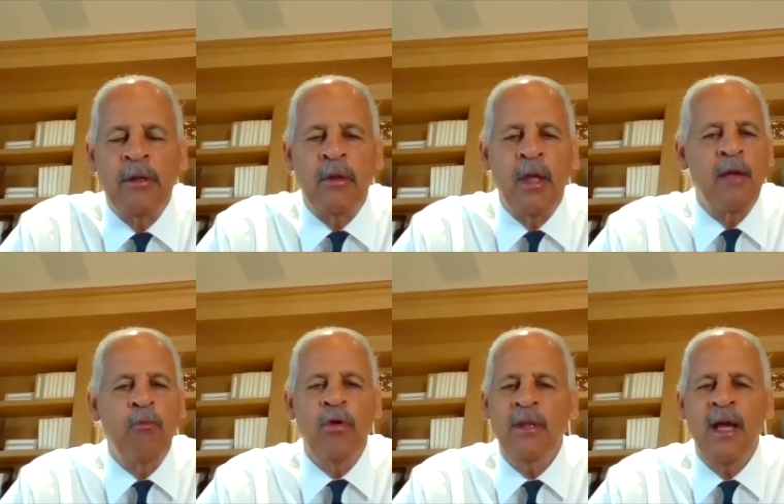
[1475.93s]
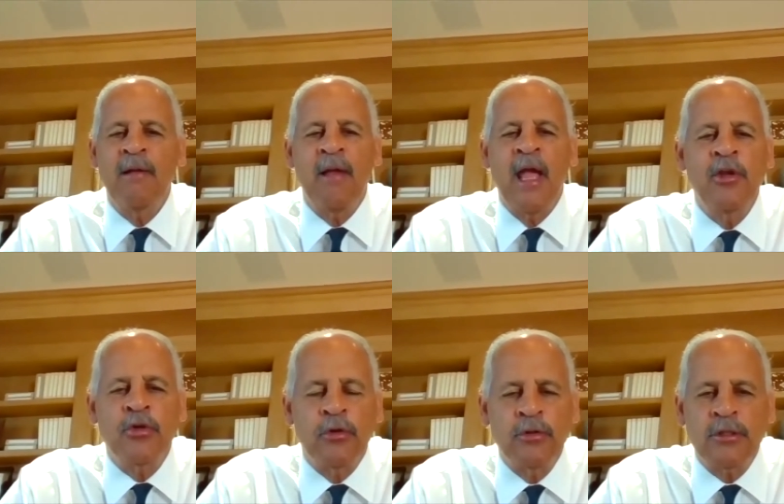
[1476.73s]
And we're not
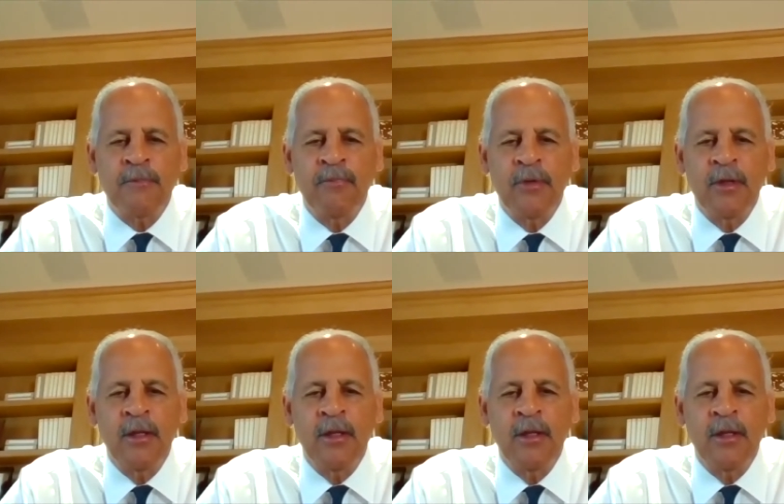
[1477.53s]
angels.